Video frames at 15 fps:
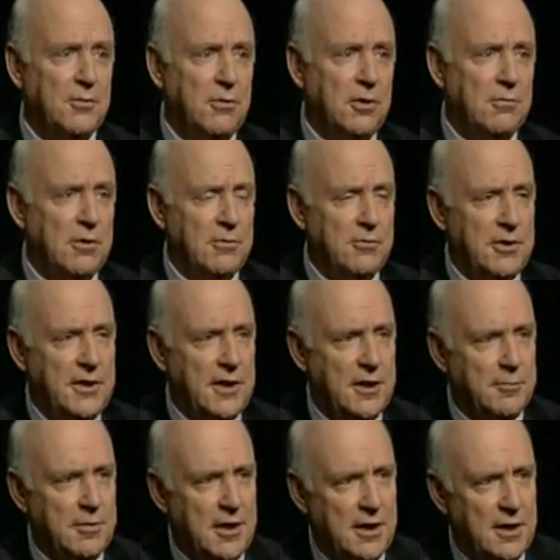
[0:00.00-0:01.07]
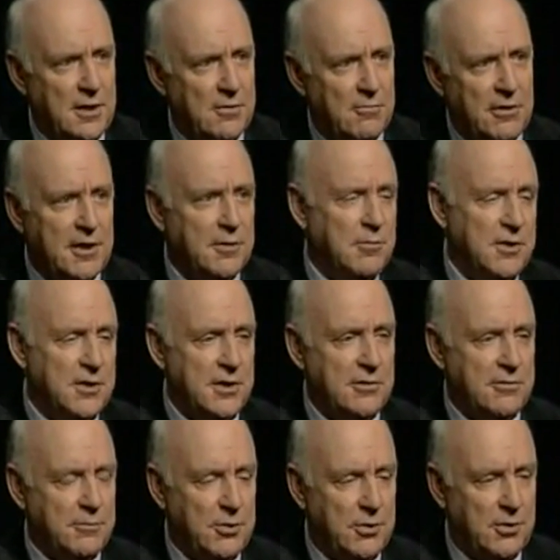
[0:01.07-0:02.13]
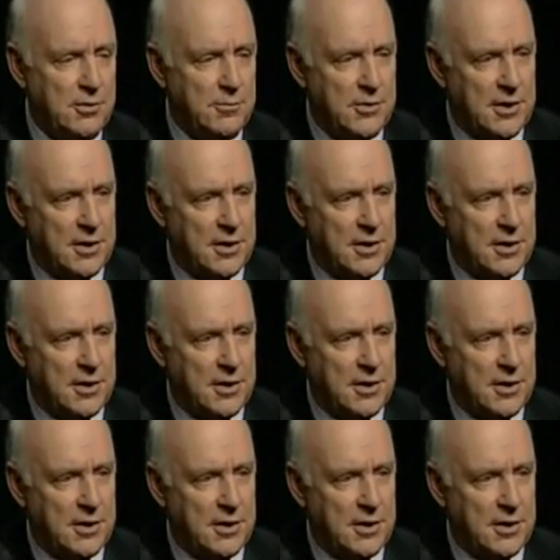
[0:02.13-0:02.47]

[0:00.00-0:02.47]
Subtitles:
on the world, what have we done about it? We commissioned a report,